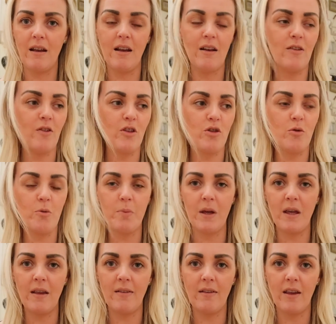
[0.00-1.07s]
individual
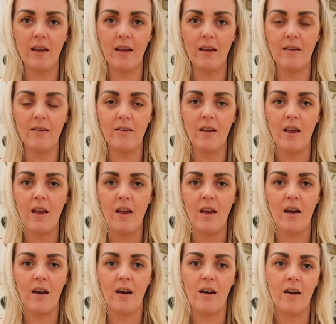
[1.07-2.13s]
pieces,
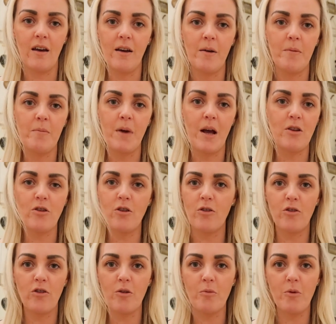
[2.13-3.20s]
and
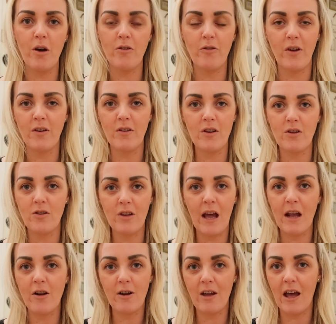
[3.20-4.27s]
just some of the things that you just
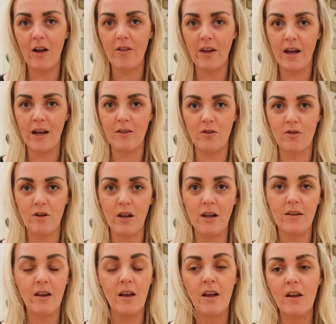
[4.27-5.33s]
cannot get on the high
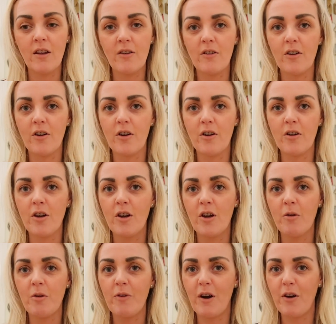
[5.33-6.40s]
street. So
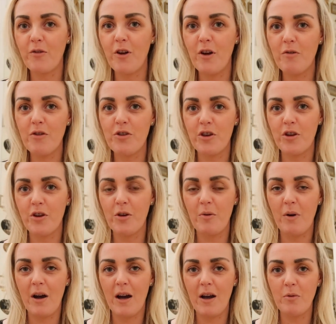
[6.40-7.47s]
without further
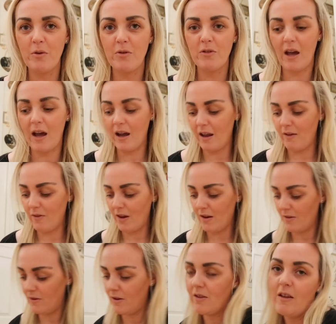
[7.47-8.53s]
ado, I will dive
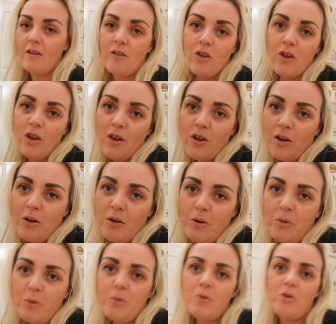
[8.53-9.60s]
into this
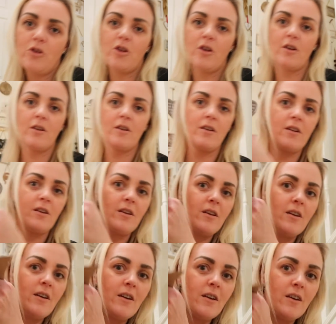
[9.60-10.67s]
huge
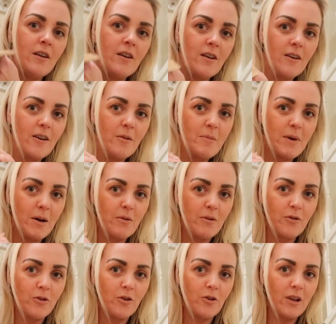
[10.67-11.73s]
amount
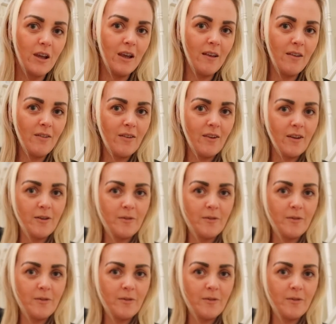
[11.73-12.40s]
of goodies